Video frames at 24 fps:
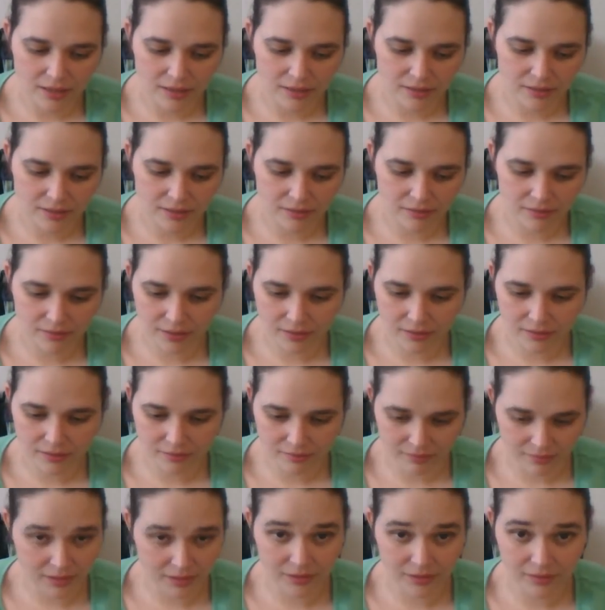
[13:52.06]
so they're
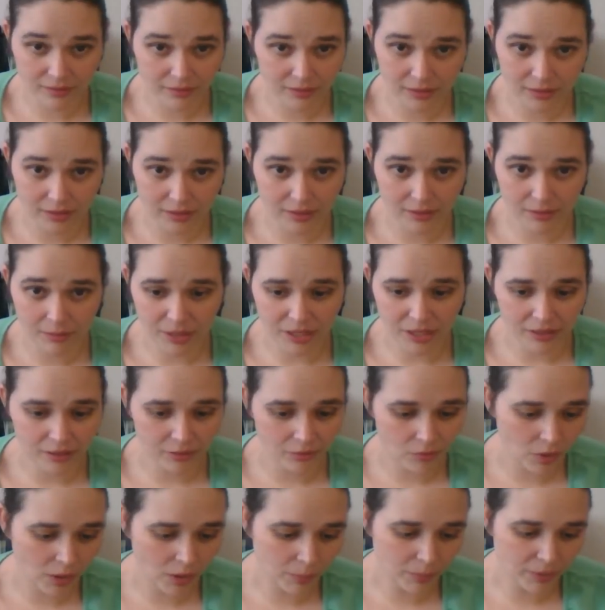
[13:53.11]
they're I mean
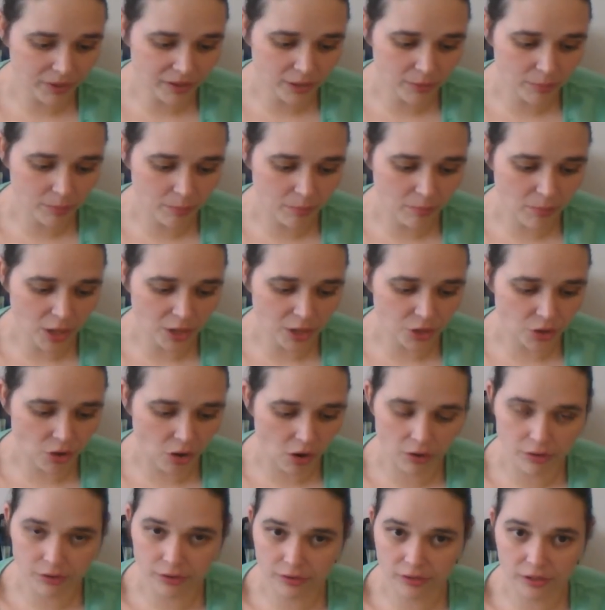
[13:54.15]
they're oil, but they're much
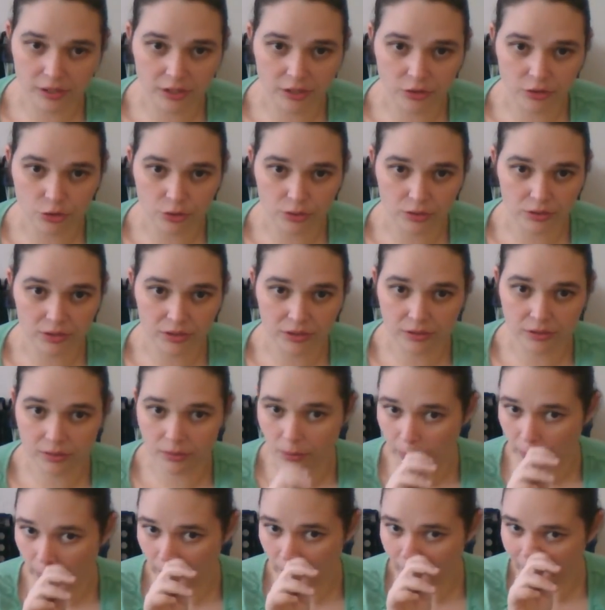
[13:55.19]
harder than a traditional
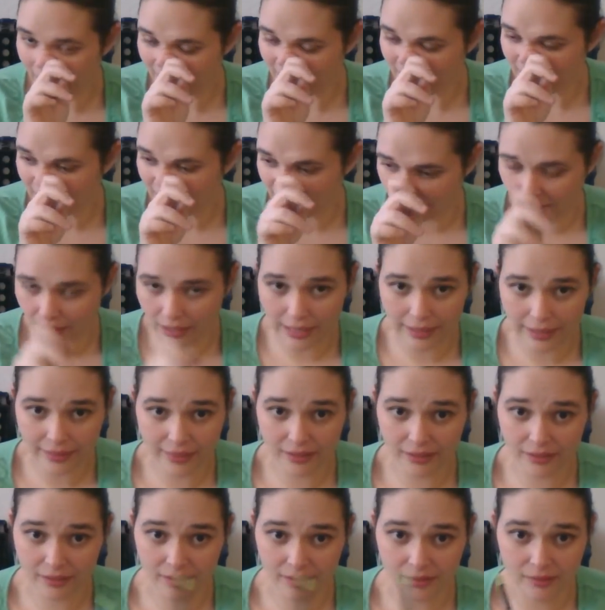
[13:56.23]
oil pastel. I
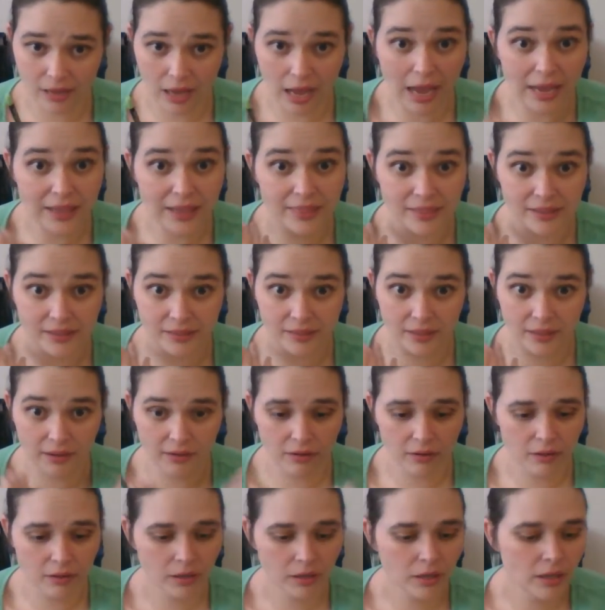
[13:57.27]
think I think they
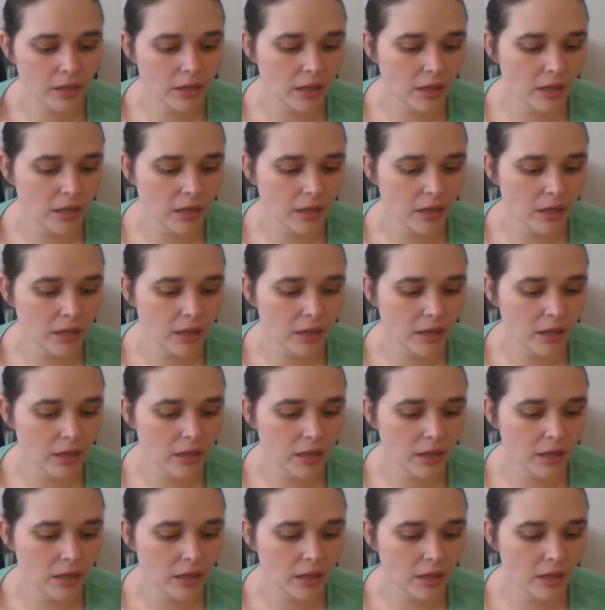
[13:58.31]
are.